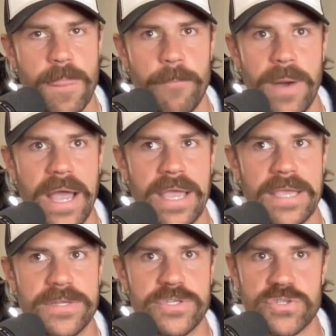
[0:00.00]

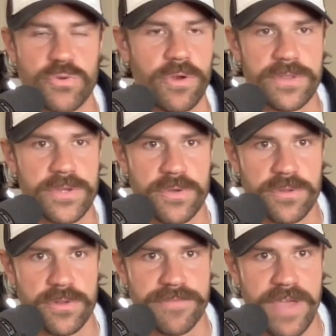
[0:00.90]
by destroying the
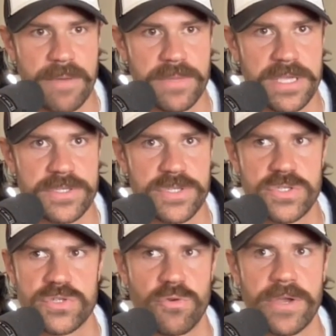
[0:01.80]
nuclear family,
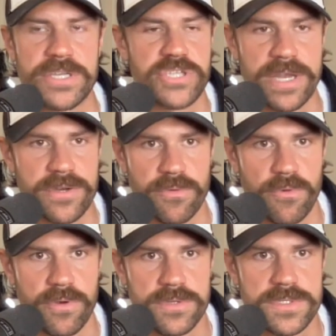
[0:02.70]
destroying gender
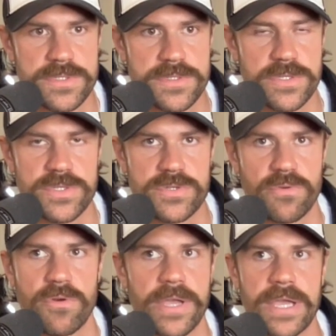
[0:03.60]
roles,
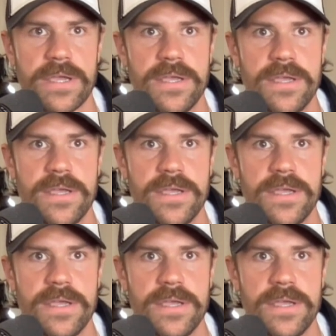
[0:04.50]
destroying